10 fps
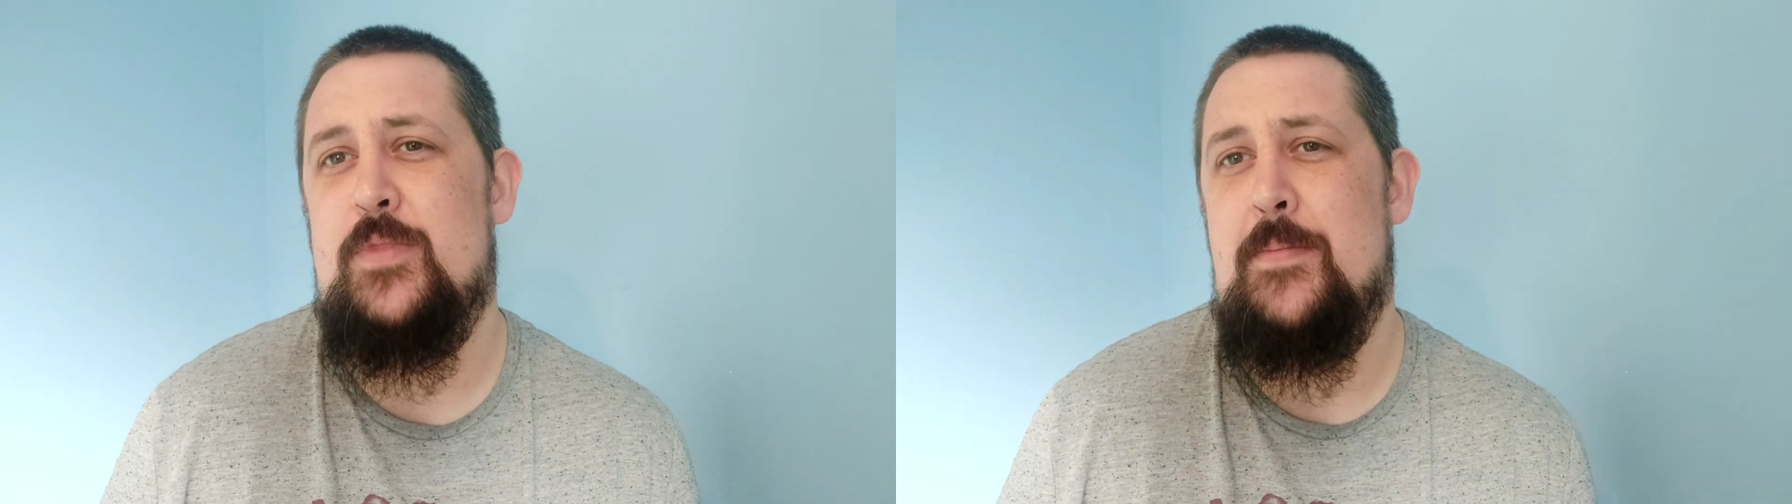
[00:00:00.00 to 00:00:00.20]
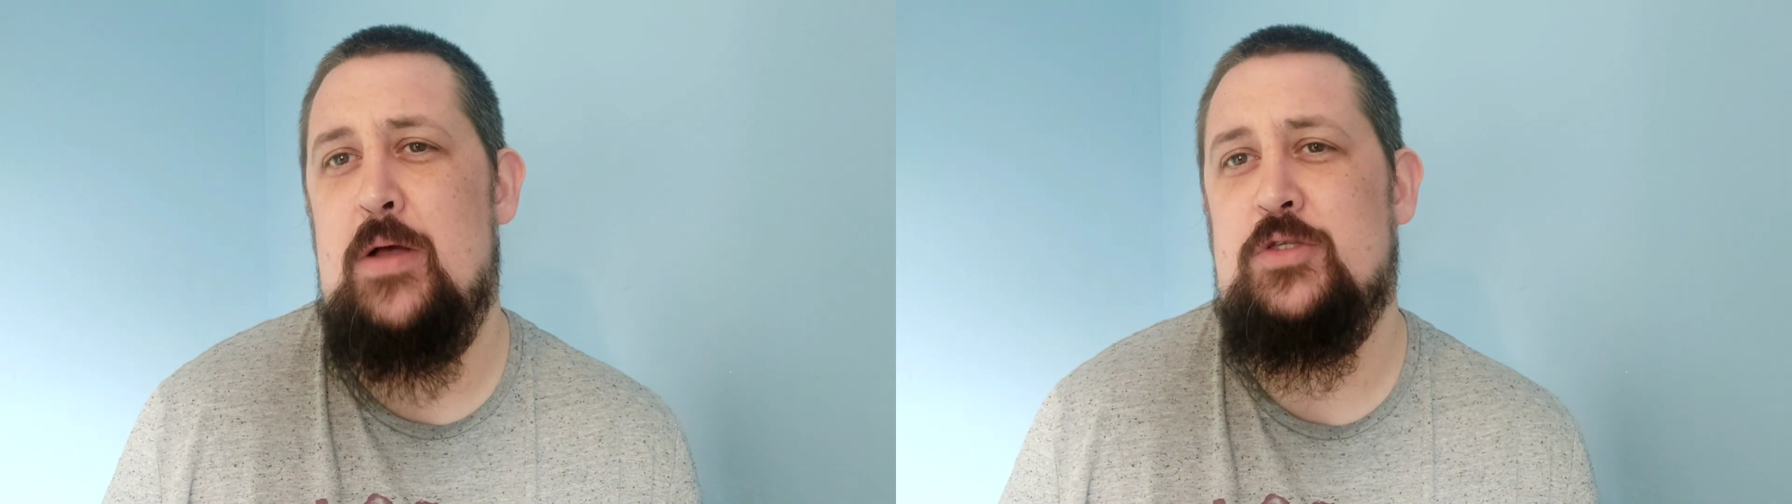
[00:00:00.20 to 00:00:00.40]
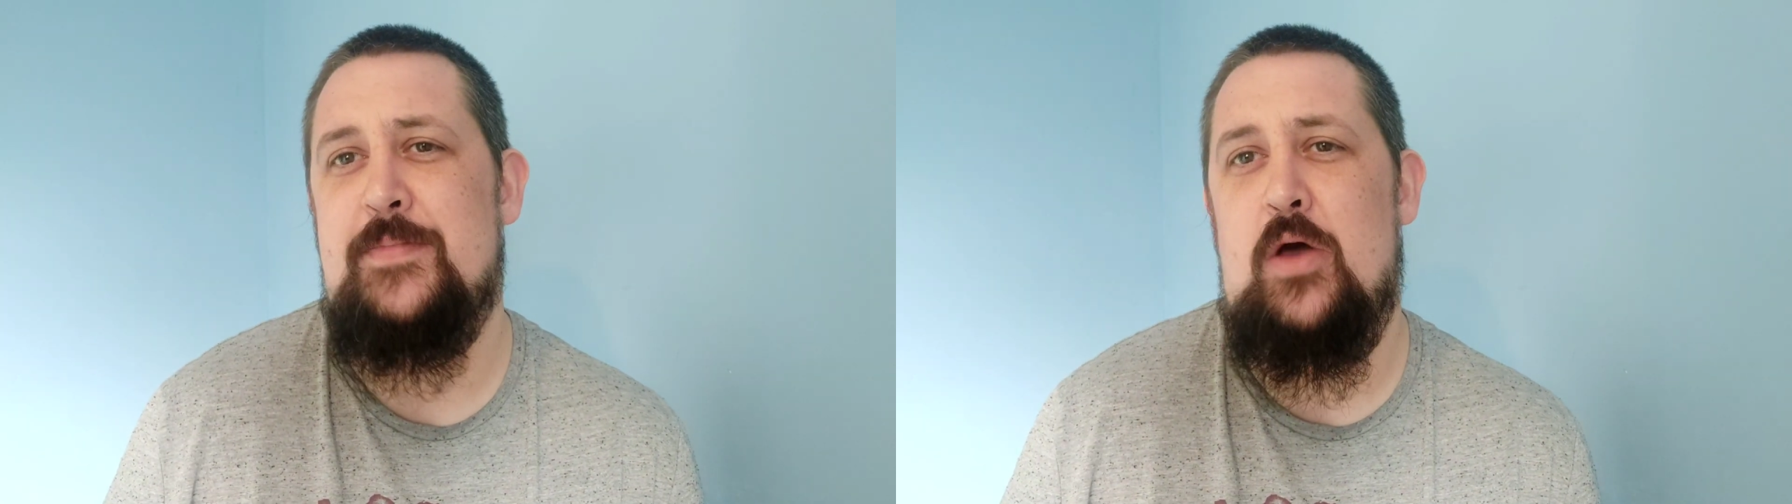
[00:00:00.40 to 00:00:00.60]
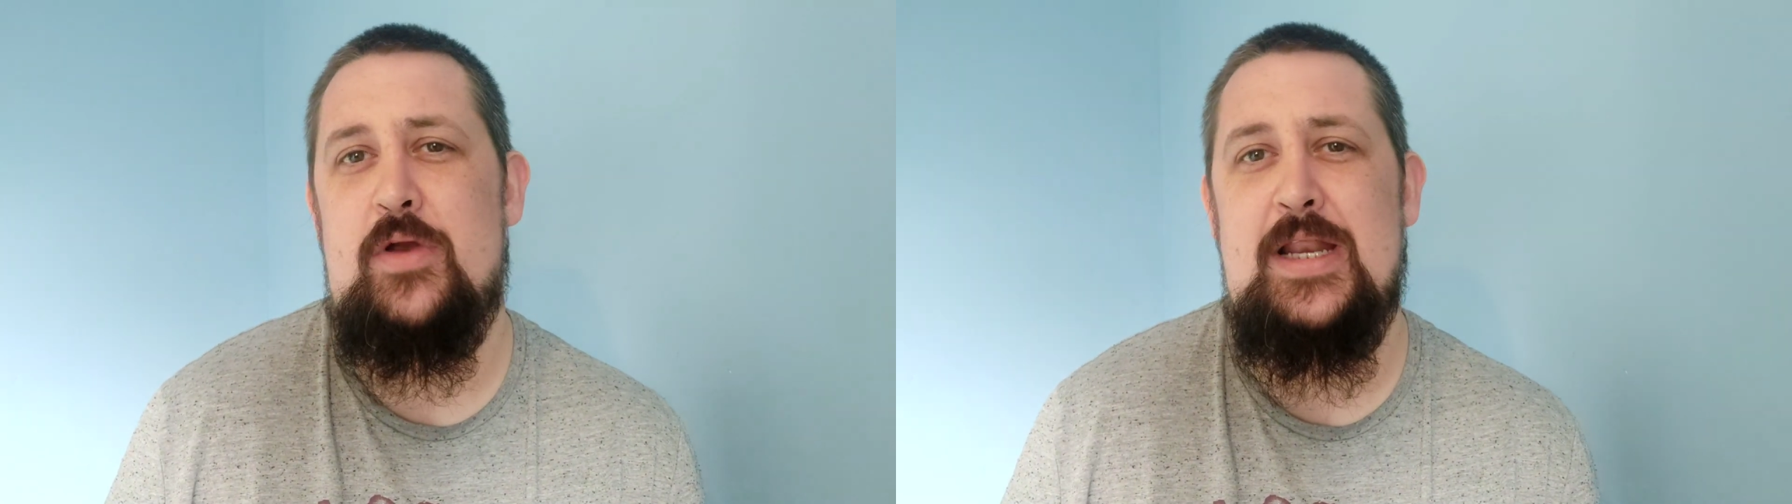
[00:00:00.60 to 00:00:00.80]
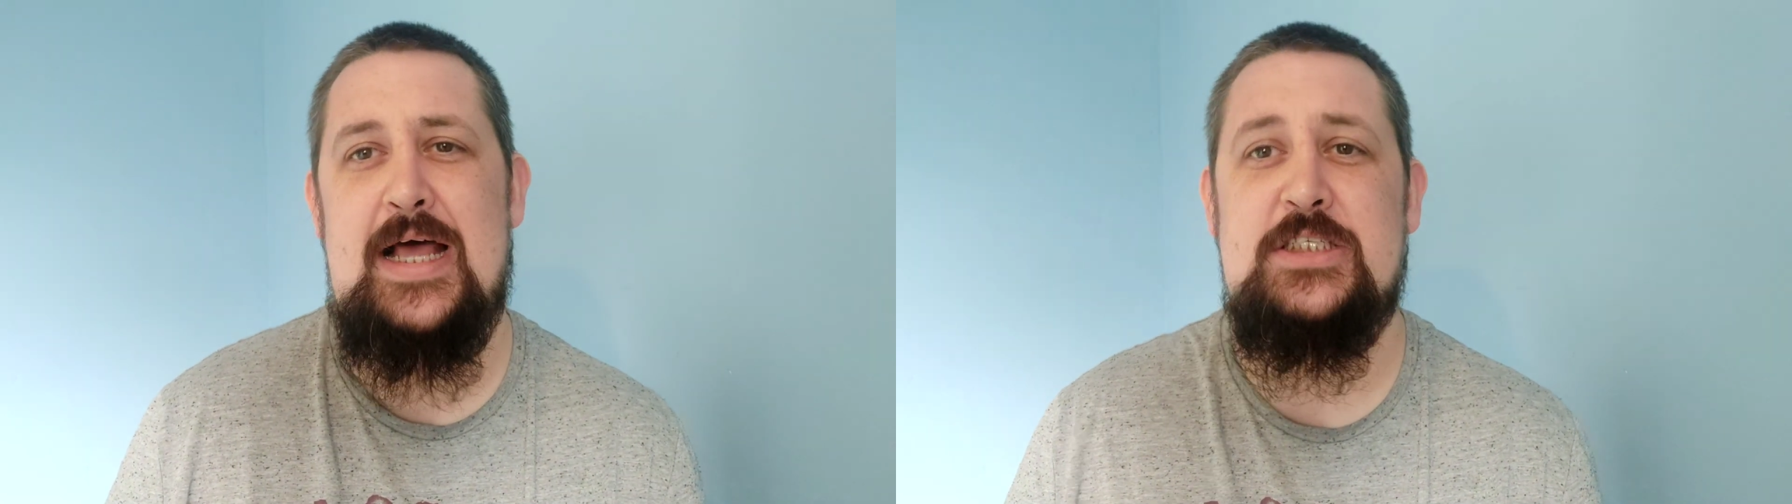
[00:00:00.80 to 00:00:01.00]
bouts may
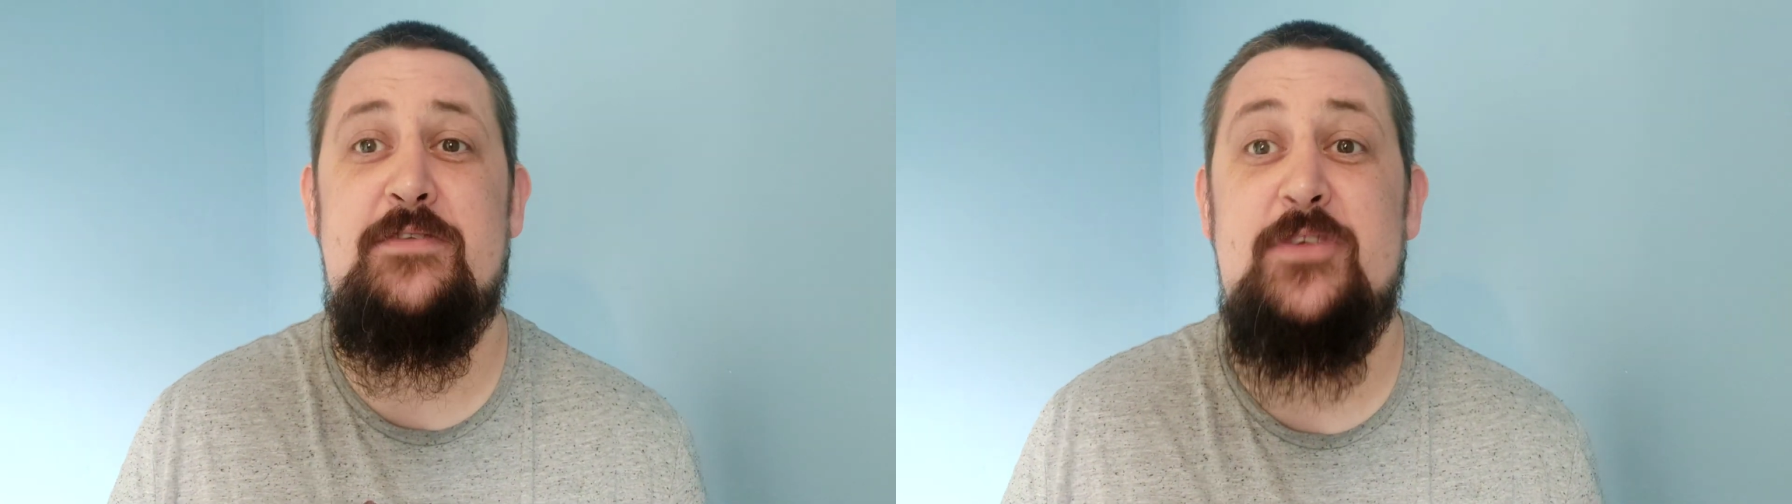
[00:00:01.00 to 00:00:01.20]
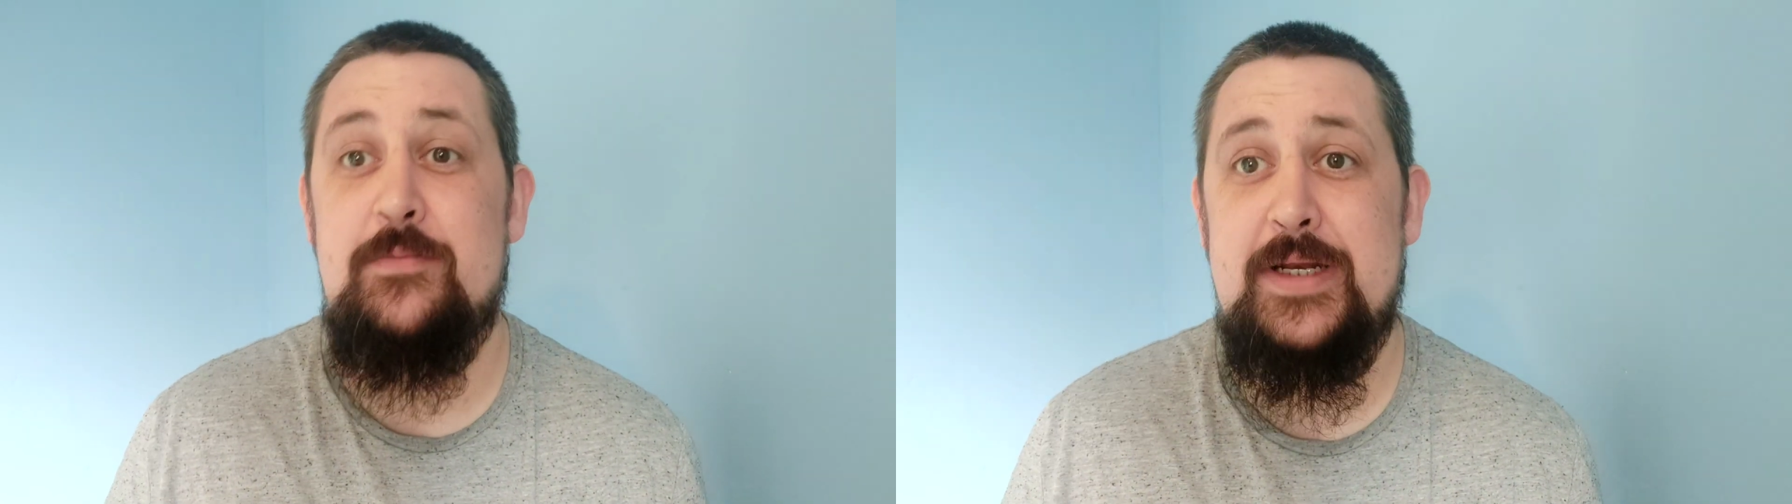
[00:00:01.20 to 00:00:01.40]
only last a few